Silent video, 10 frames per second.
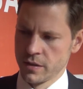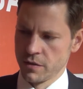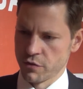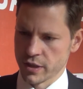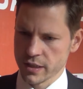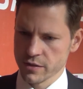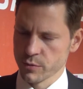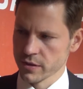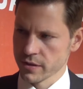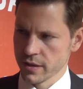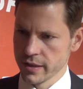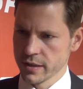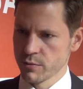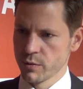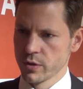For us, it was clear
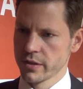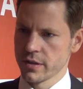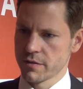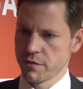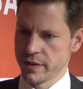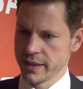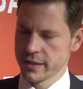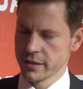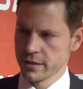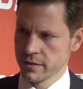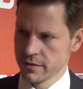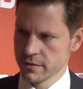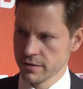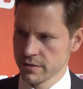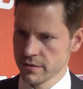we will not find a
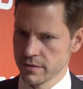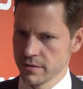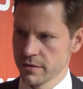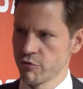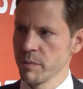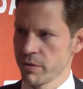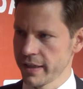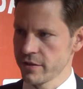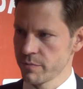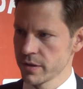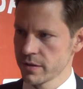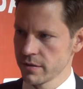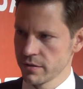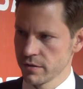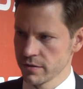replacement,
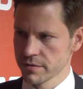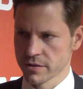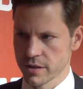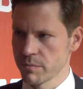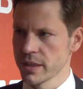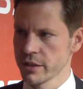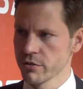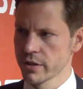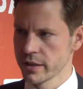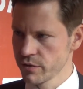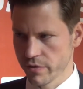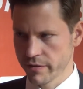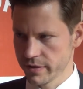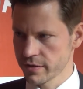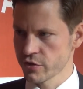somebody who can do the
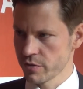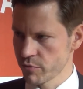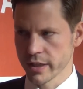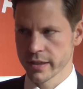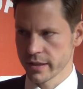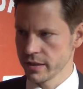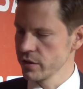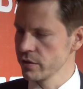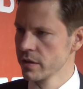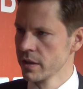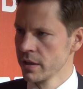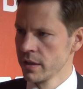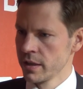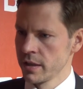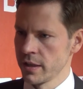things John Bryant can do.
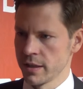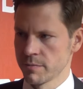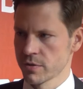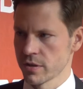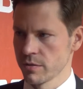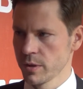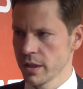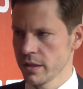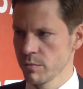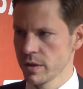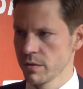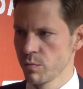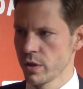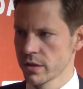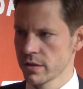So we
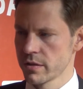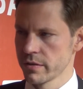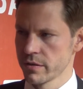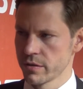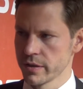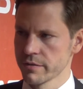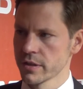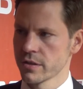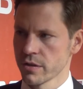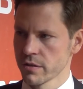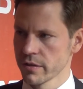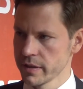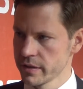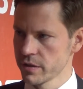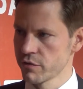wanted to give it a
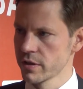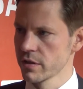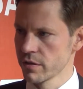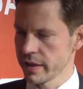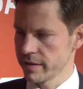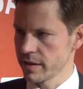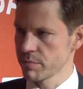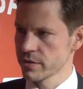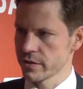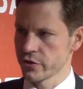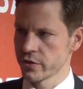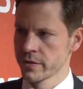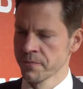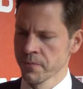totally different look at that position.